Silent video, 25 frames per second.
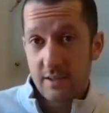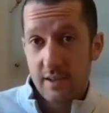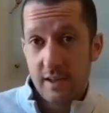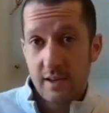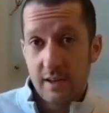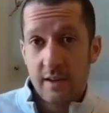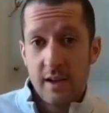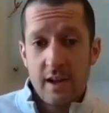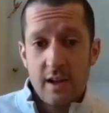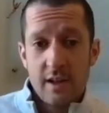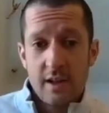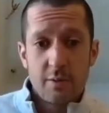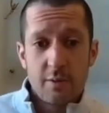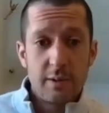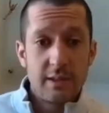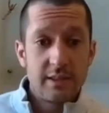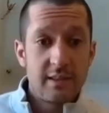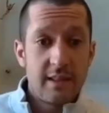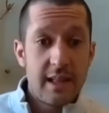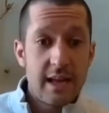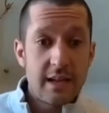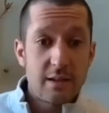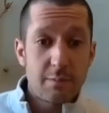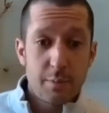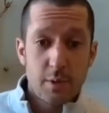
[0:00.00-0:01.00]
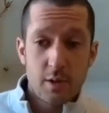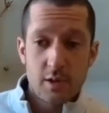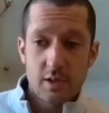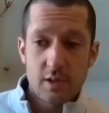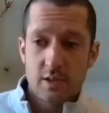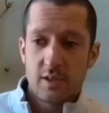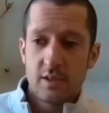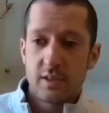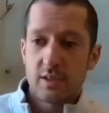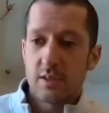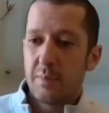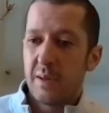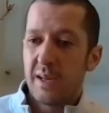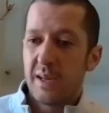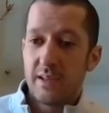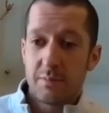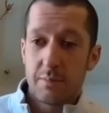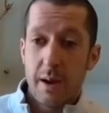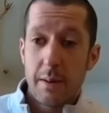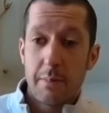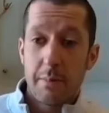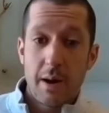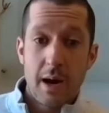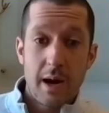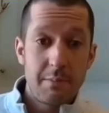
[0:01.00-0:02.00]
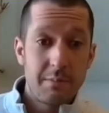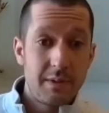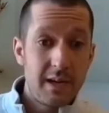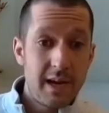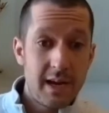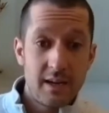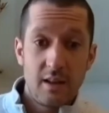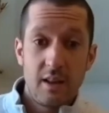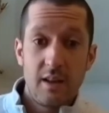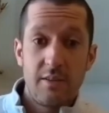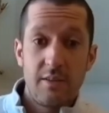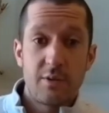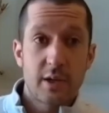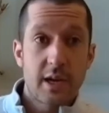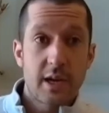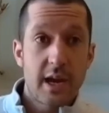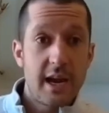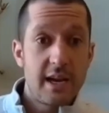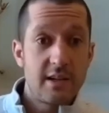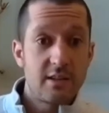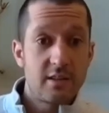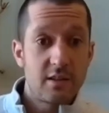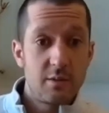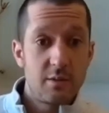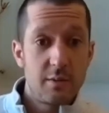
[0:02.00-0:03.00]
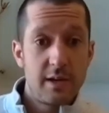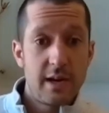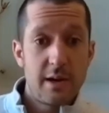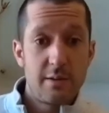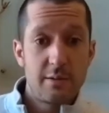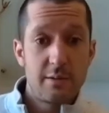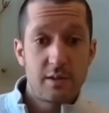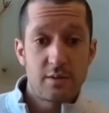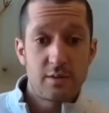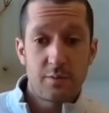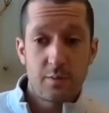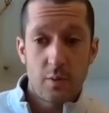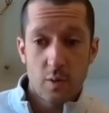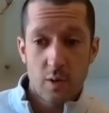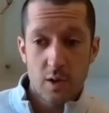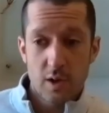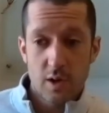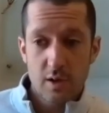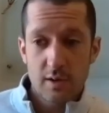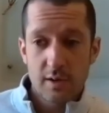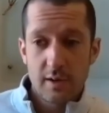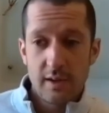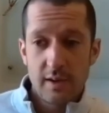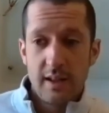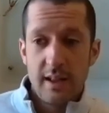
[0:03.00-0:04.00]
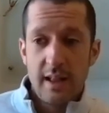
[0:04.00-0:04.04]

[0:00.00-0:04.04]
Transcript: And the reason that's personal to me is my mom died of liver cancer when I was 4.